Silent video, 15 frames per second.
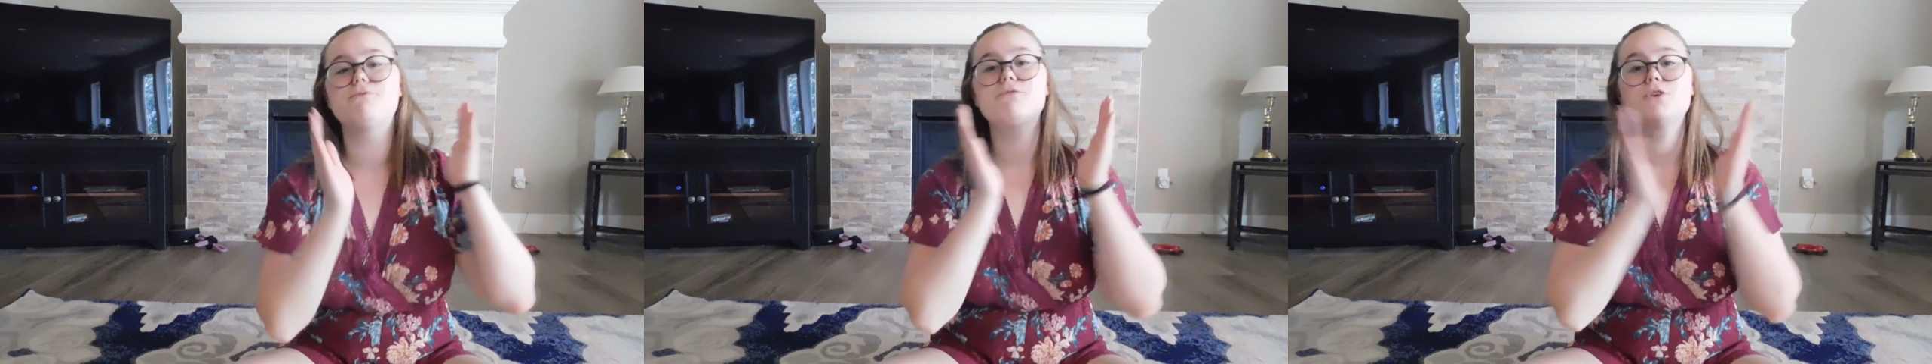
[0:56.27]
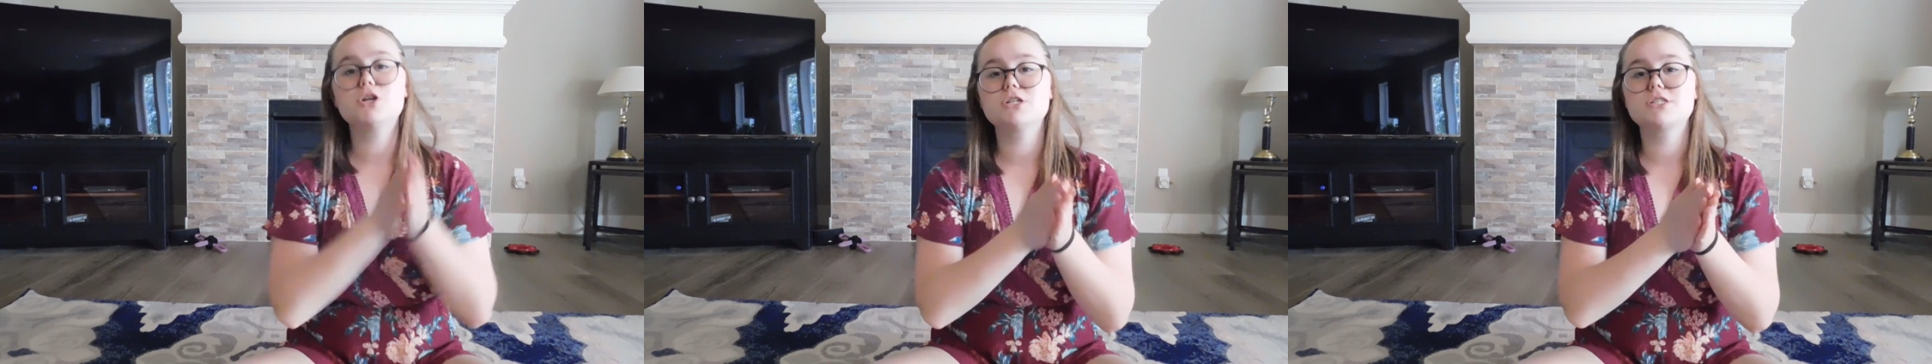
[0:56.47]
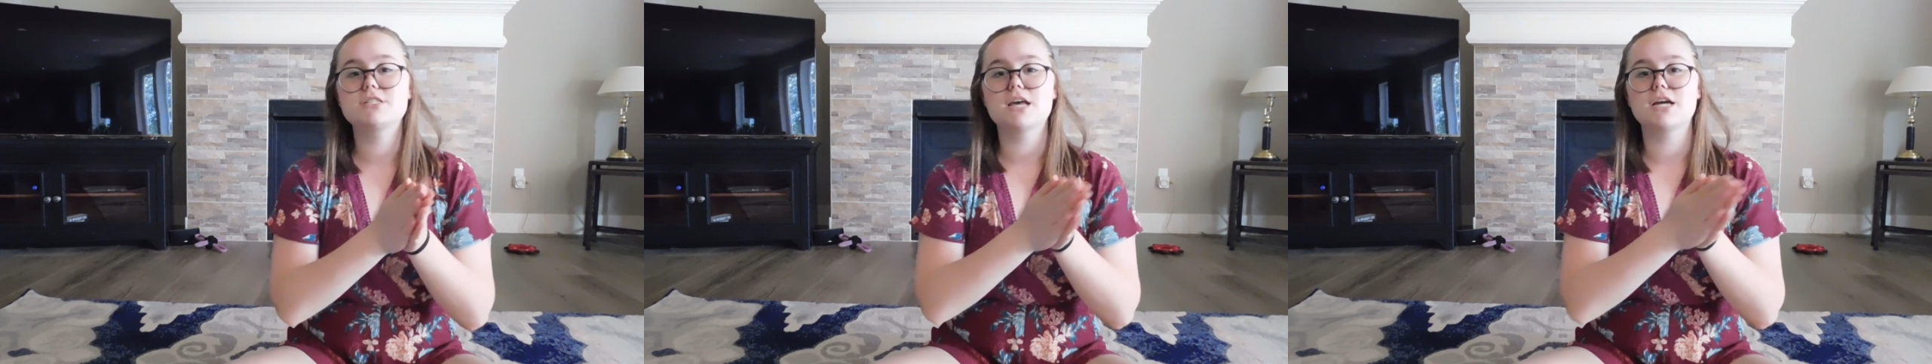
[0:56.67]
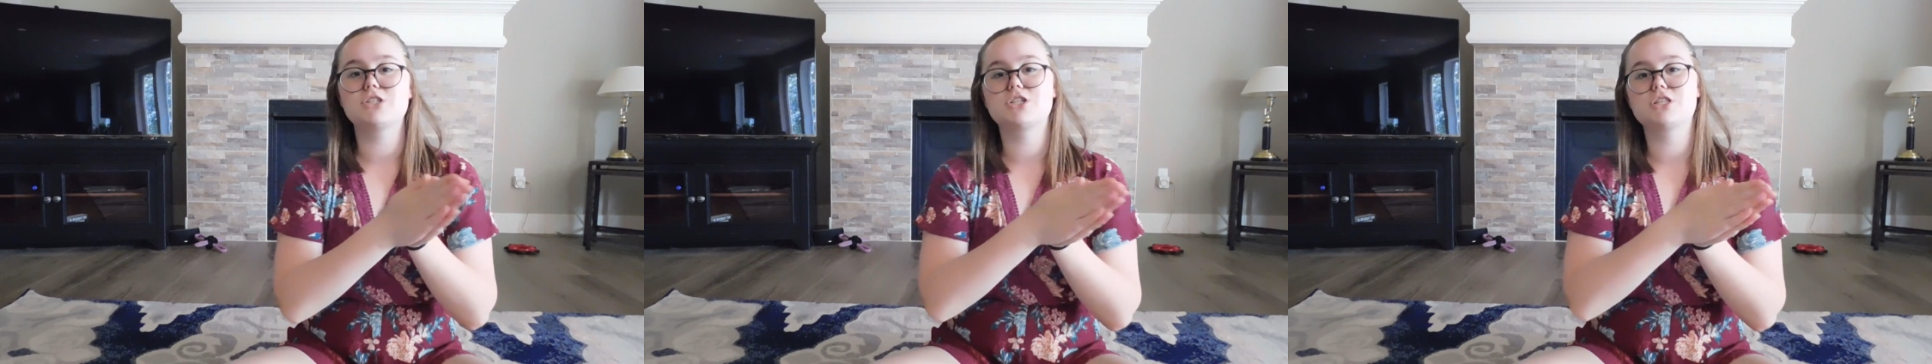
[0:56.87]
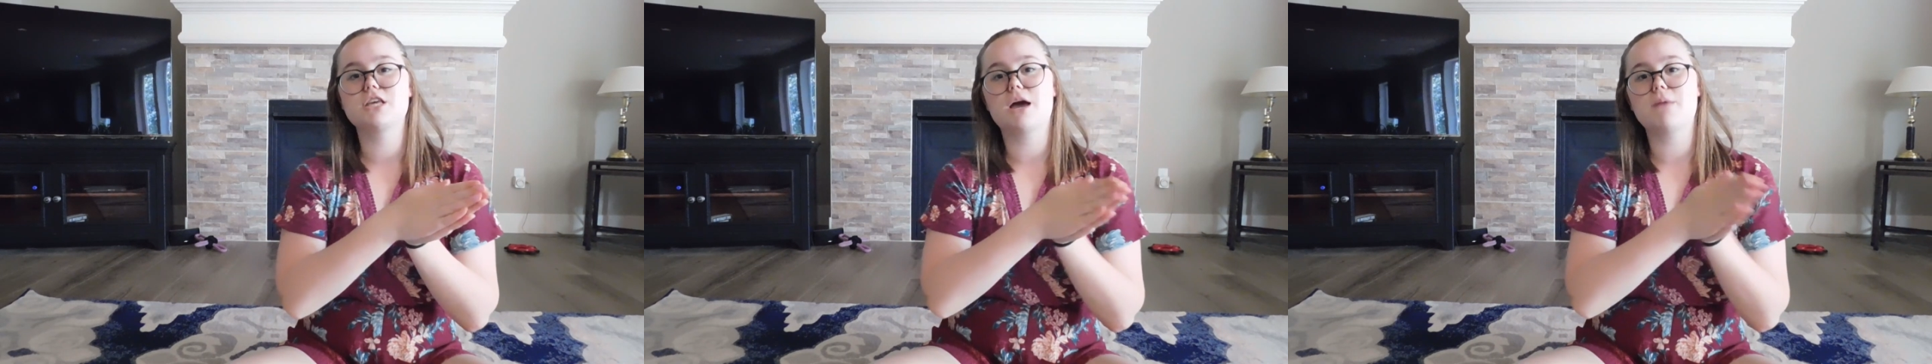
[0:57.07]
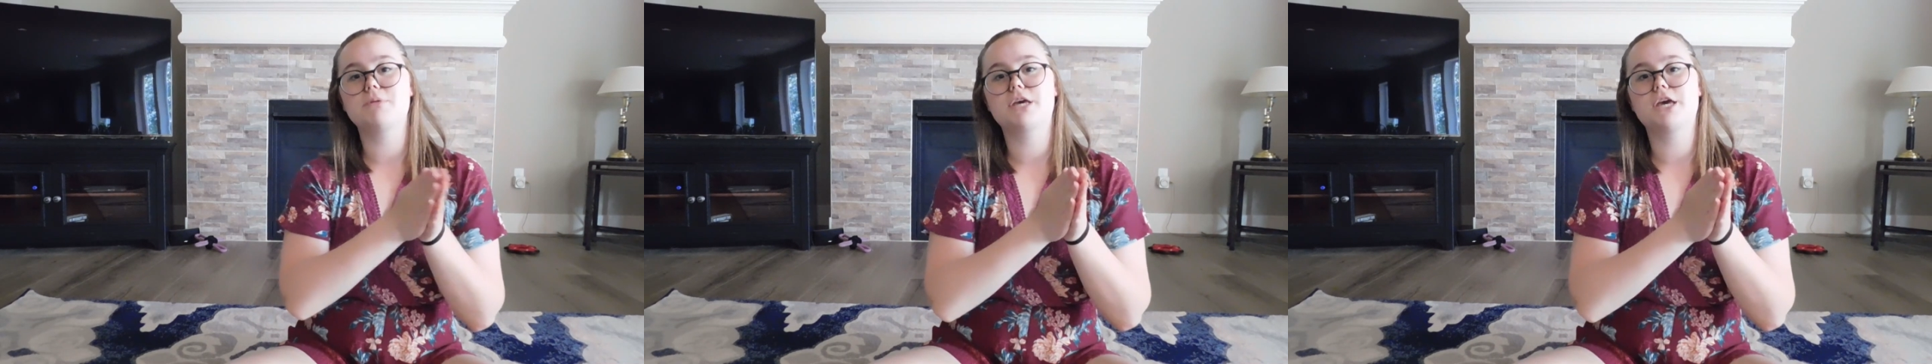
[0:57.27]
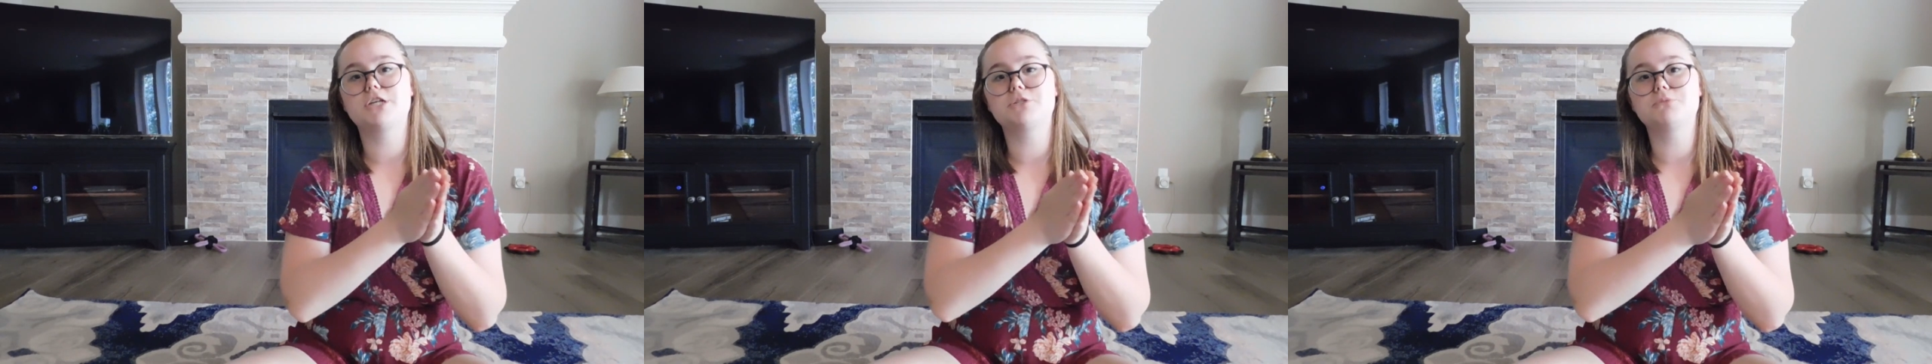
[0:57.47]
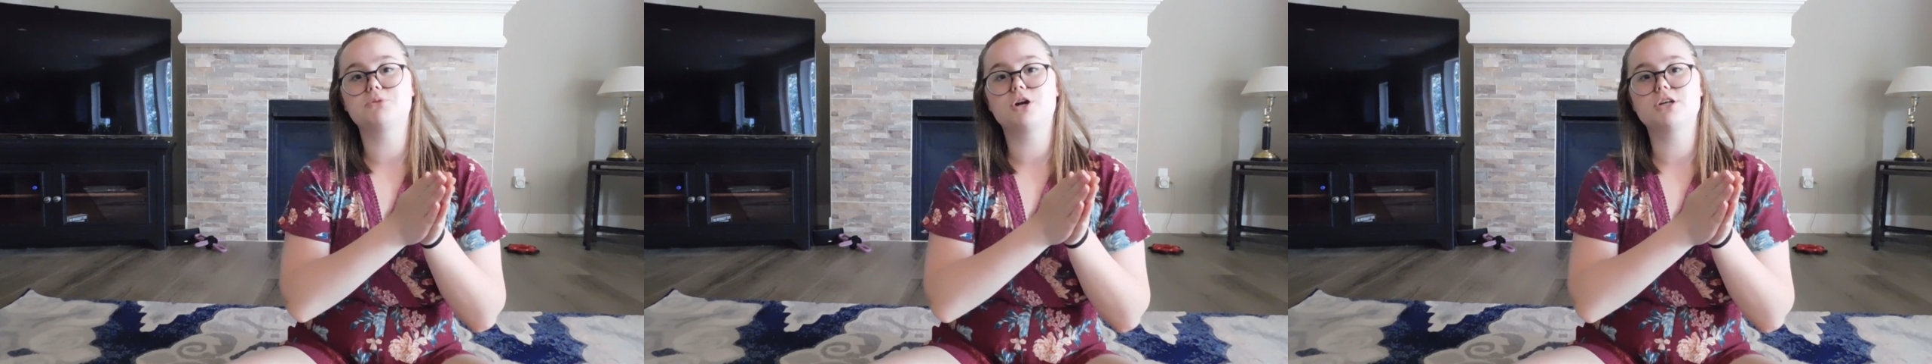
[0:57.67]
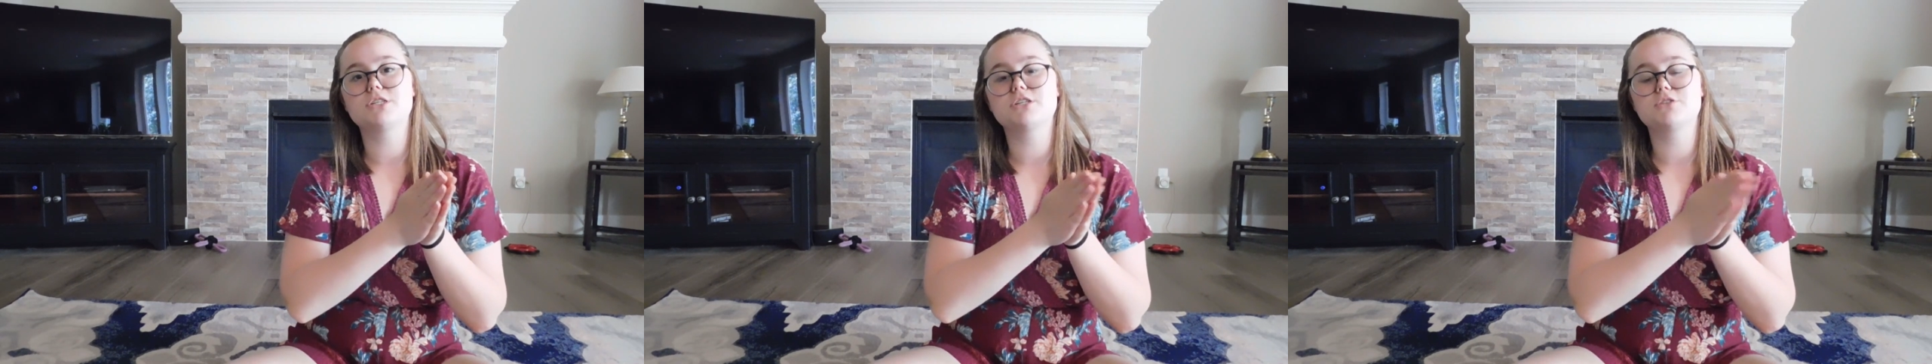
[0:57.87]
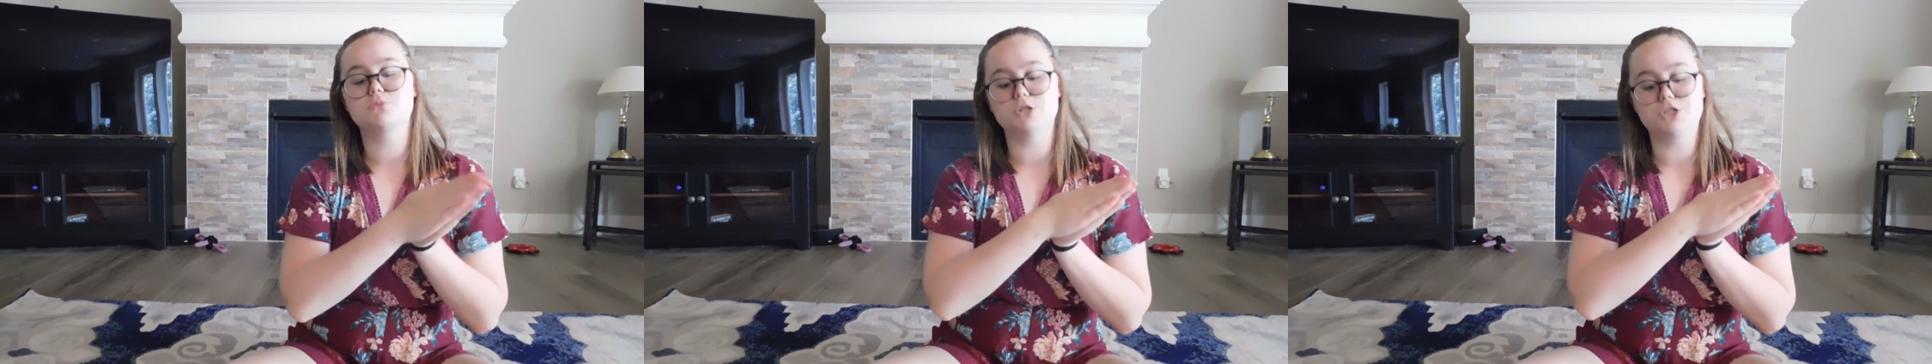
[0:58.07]
first section of the application
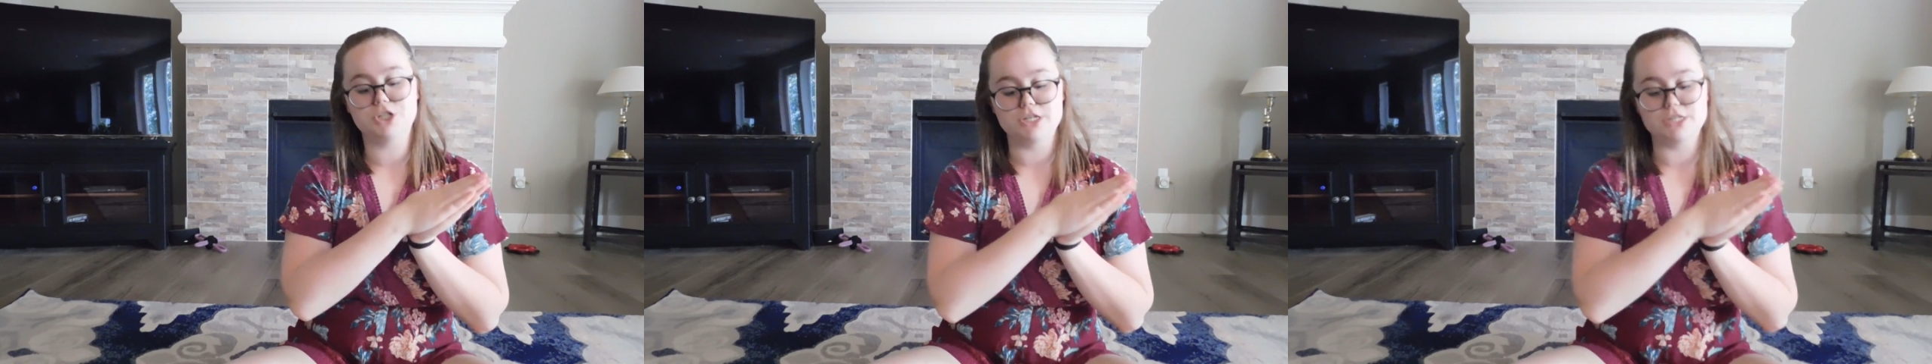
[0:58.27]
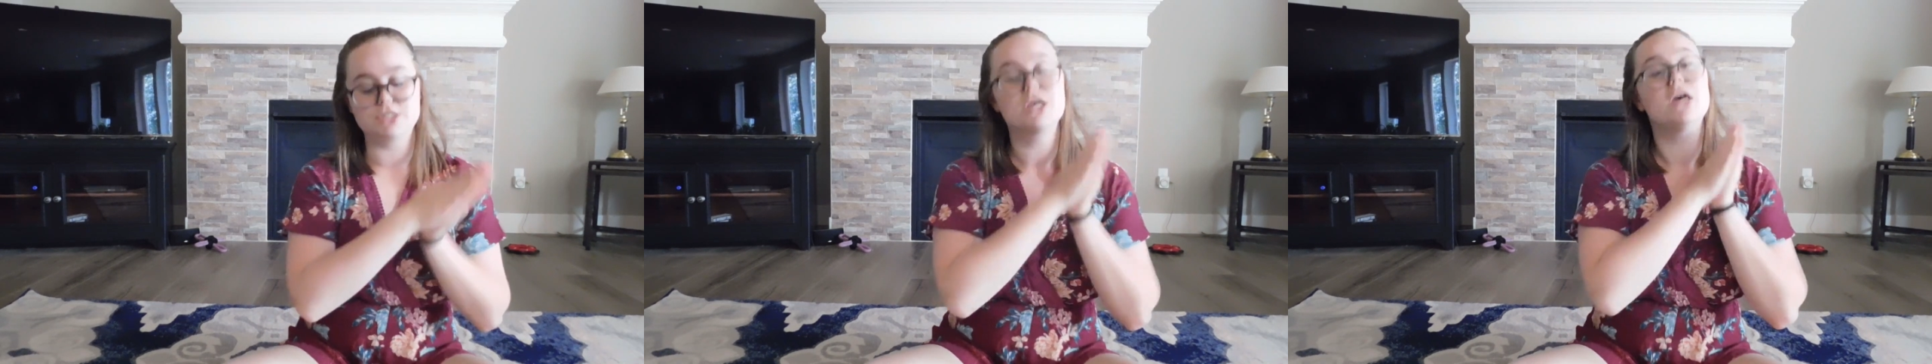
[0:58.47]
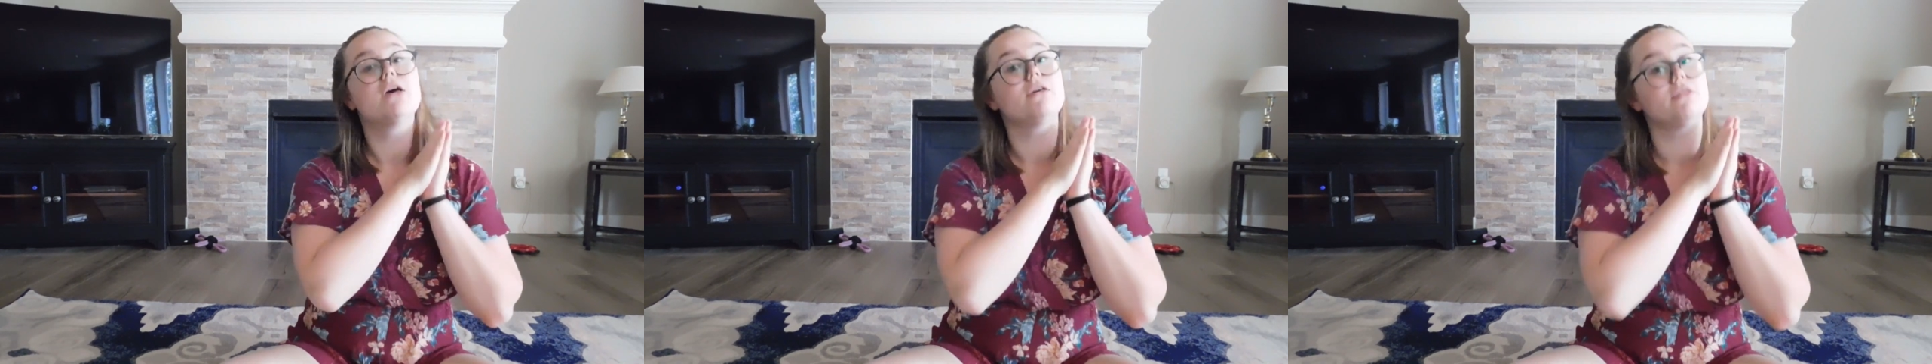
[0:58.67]
process, which is